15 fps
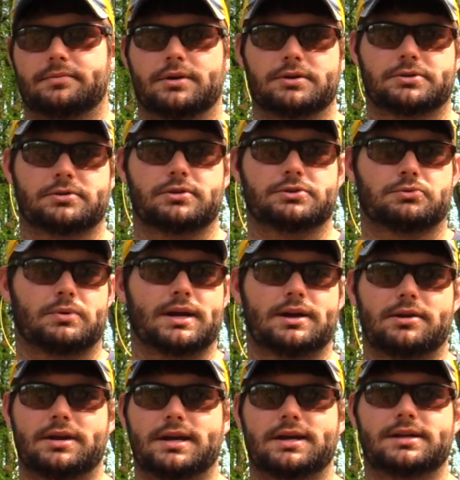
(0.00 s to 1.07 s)
Those are those
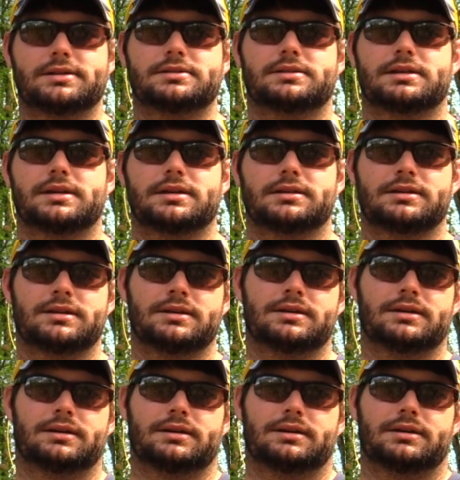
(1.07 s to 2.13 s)
rare days that
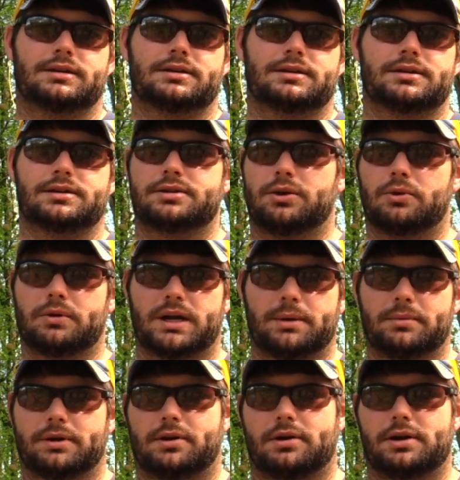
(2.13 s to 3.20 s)
you don't
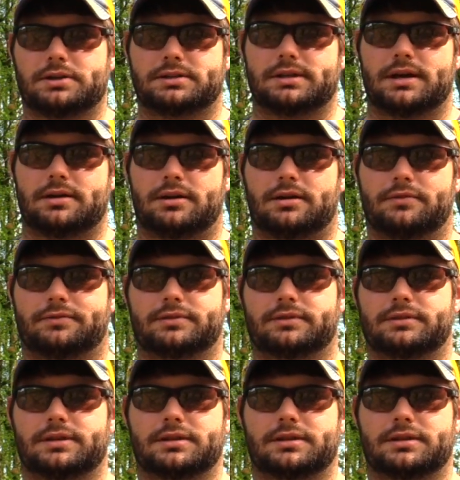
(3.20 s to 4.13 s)
come across that often,